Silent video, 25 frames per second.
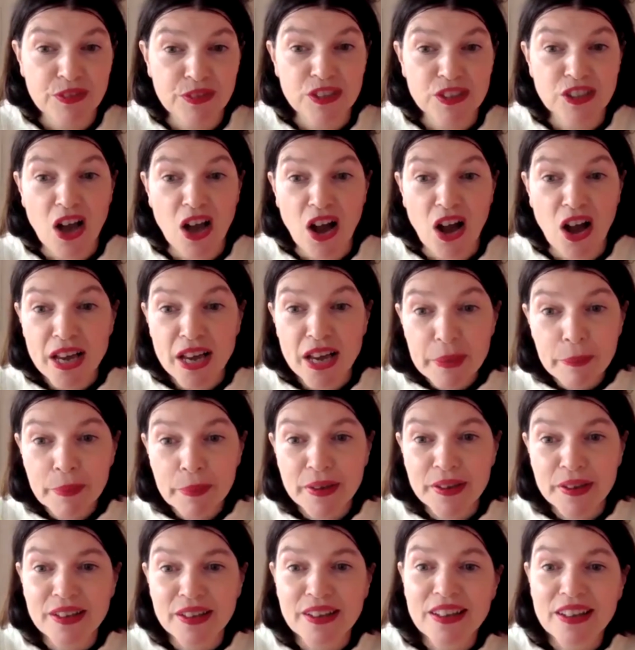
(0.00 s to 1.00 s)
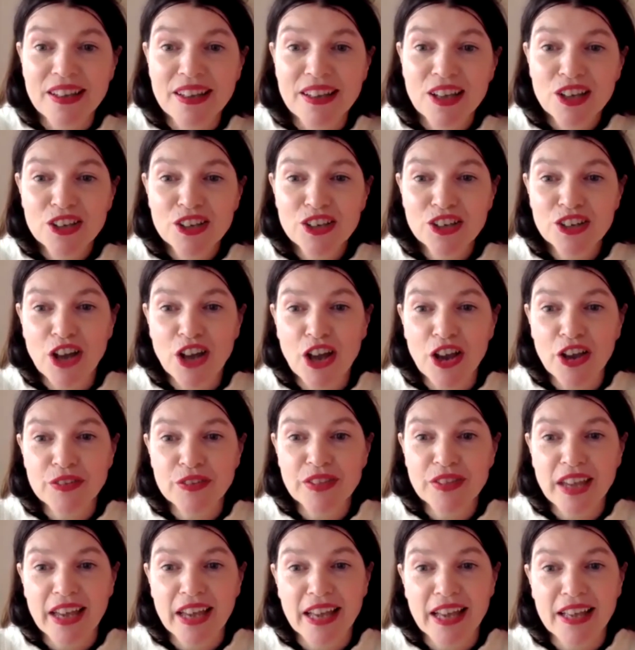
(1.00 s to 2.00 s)
the time. You know,
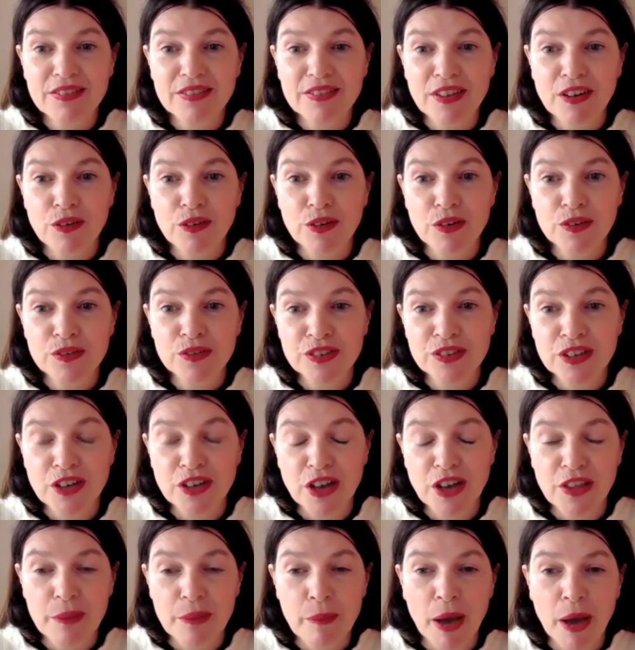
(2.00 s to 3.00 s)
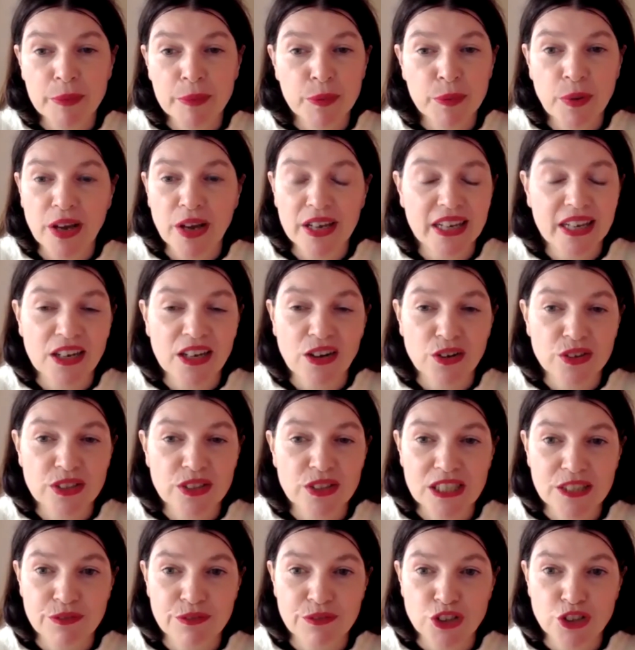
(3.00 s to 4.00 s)
they they're you know, they might be working lots
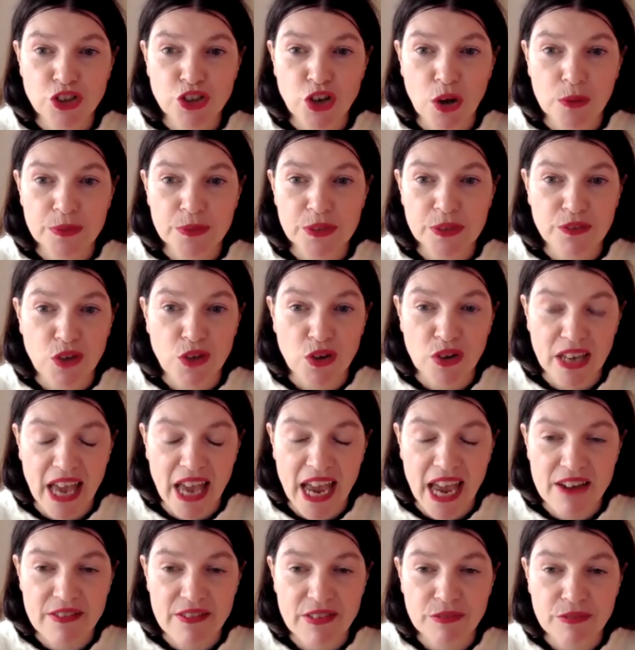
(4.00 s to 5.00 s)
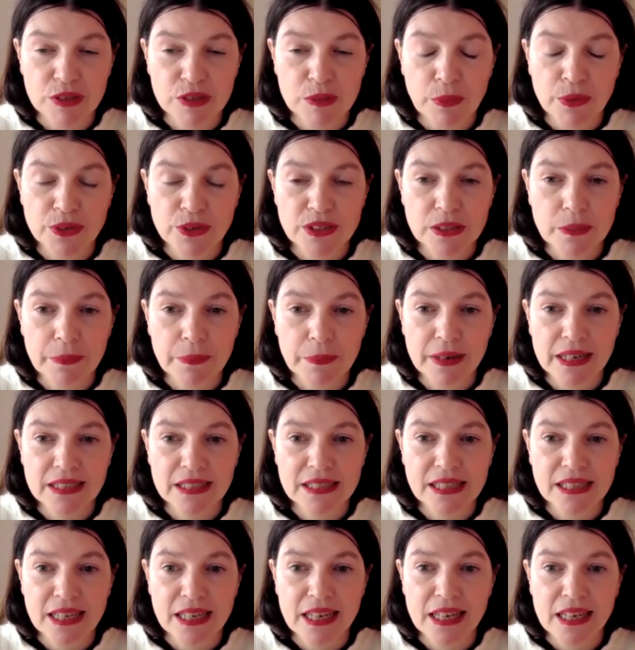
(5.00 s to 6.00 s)
of different jobs, they've got caring
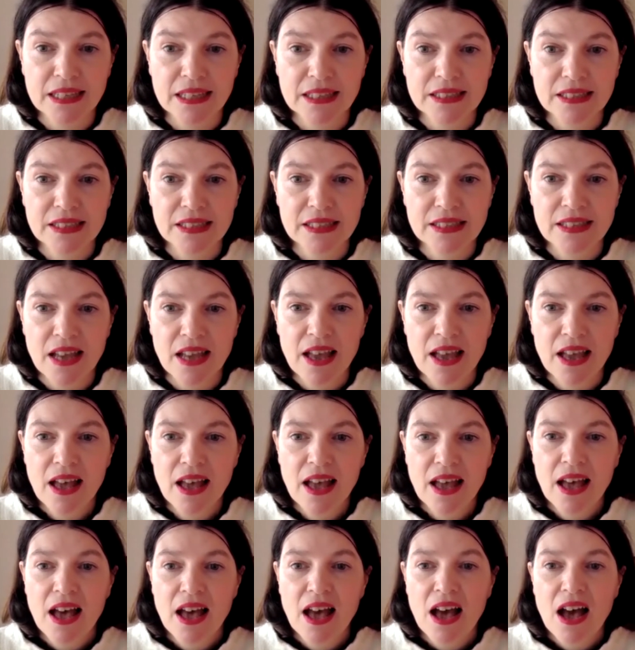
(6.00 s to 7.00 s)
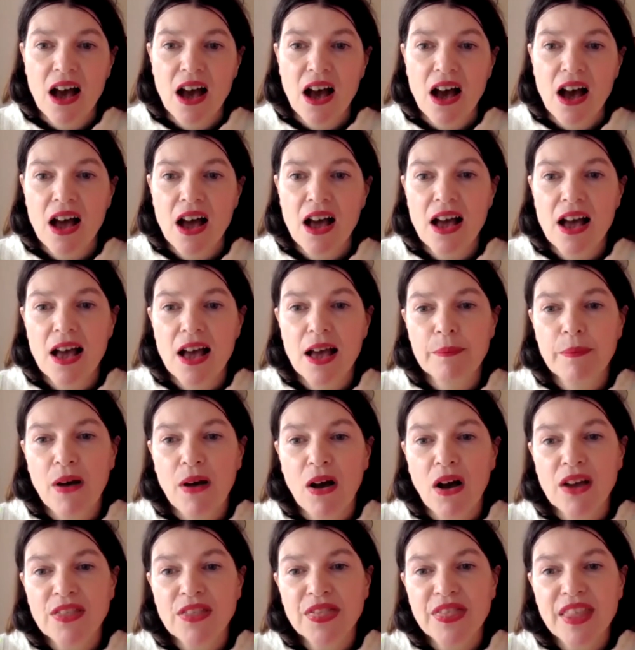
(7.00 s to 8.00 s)
responsibilities. Um,
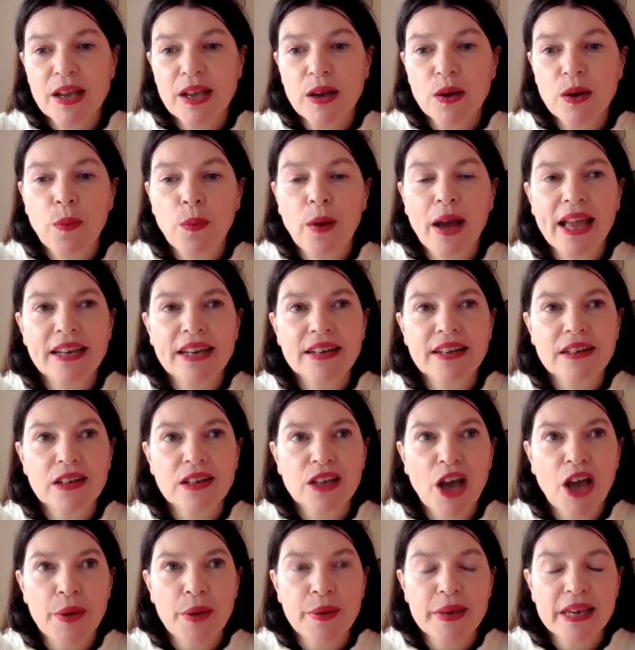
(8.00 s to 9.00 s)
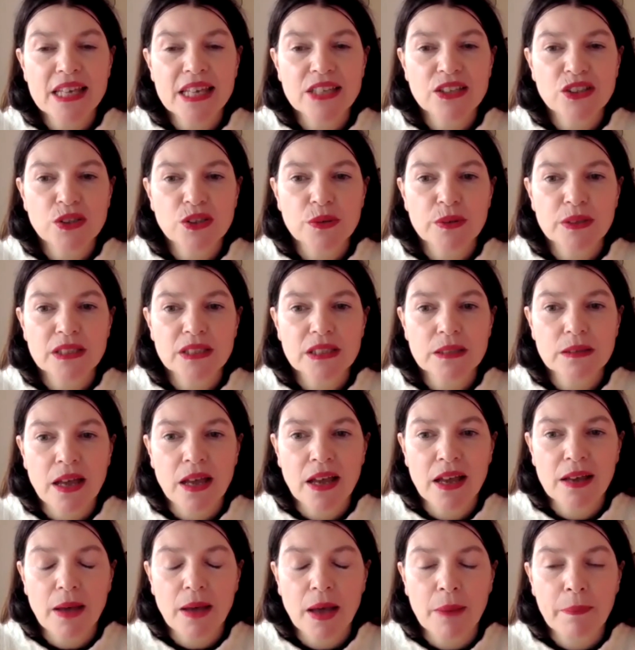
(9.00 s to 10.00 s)
I think when going into a,
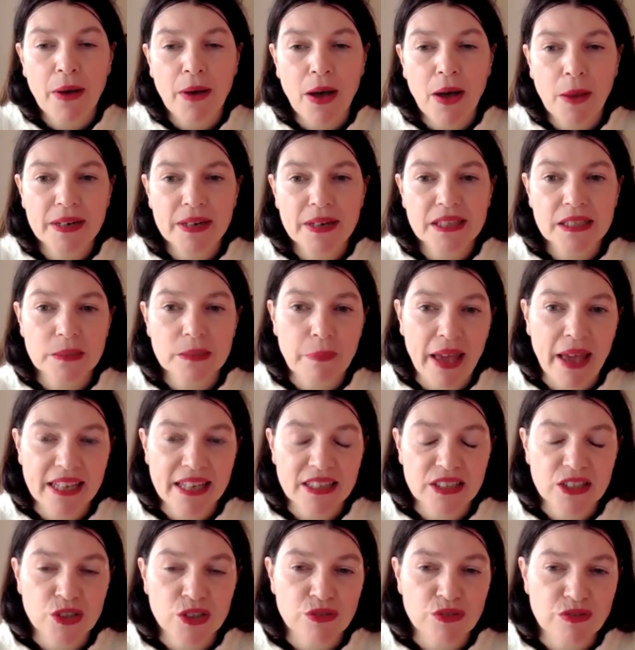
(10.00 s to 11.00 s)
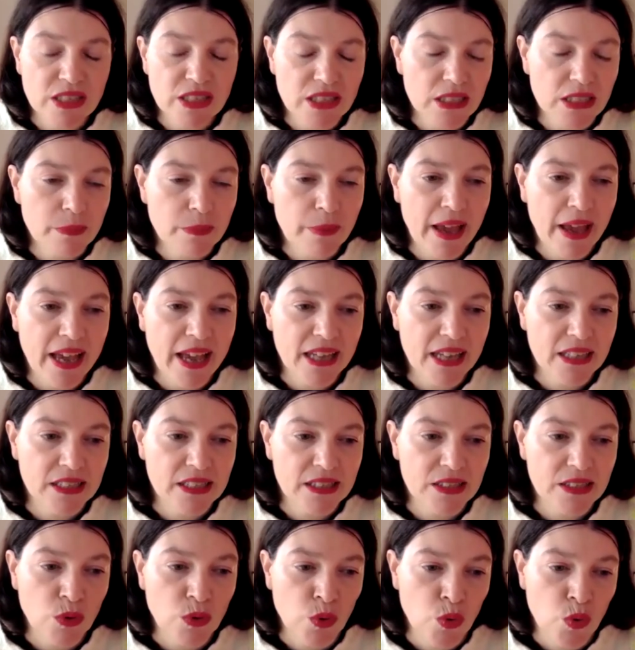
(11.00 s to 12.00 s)
a public space, a green
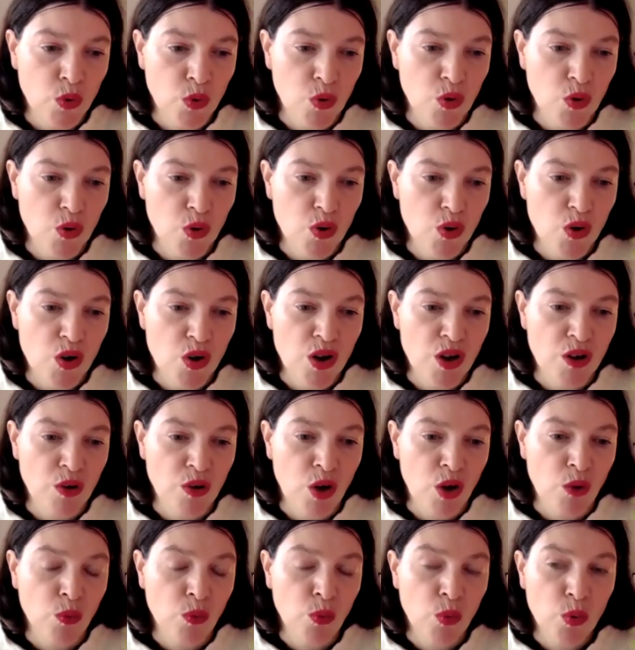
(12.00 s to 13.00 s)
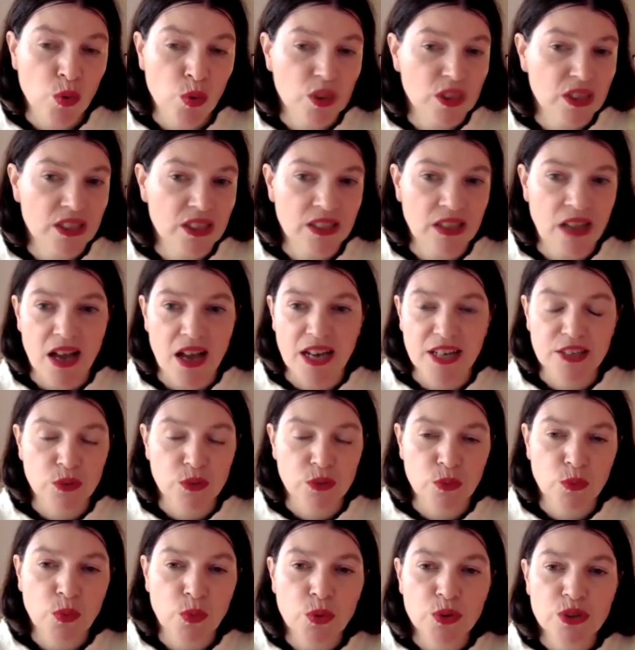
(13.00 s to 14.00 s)
space, or a, a waterside
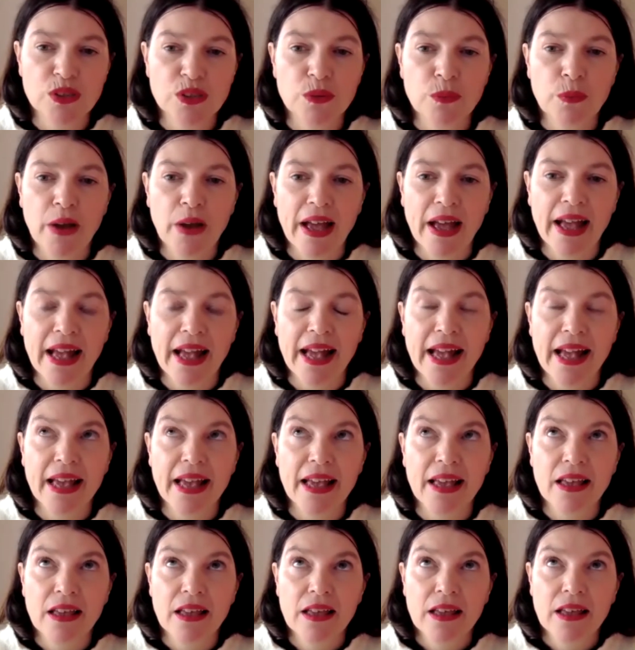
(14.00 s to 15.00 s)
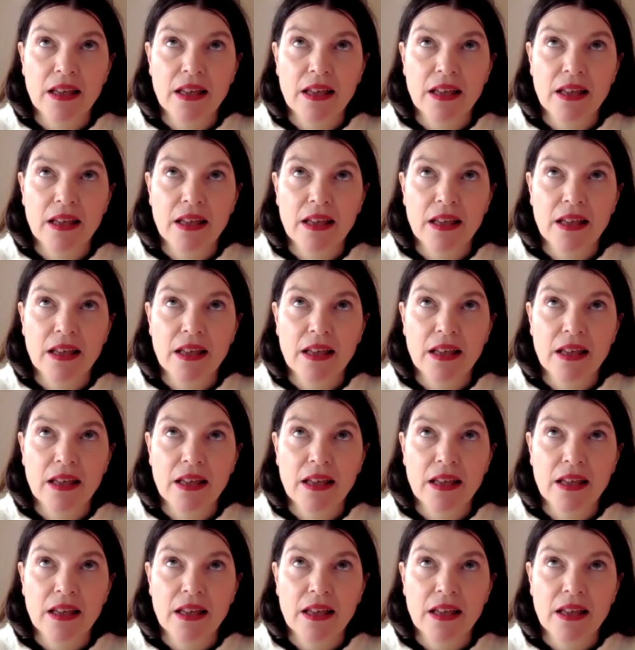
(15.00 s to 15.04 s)
or waterway,